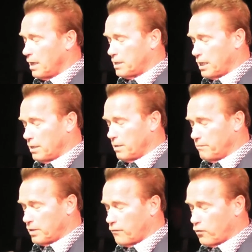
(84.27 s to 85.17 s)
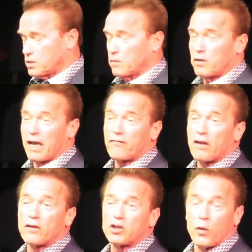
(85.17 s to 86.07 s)
I tell them that first of all, you
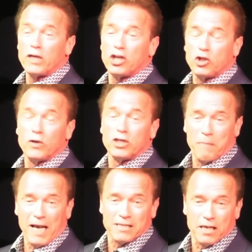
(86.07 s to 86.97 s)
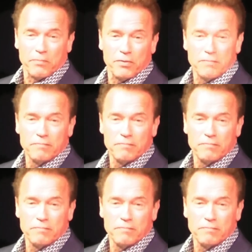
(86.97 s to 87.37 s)
have to have a 22-inch bicep.